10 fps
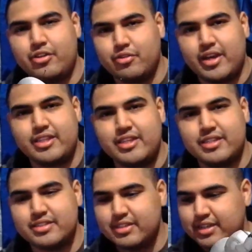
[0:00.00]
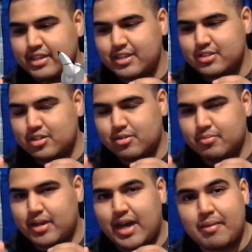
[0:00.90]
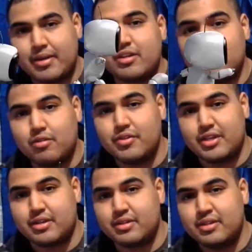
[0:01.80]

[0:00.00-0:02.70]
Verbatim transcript: New ideas. So I'm gonna go over there.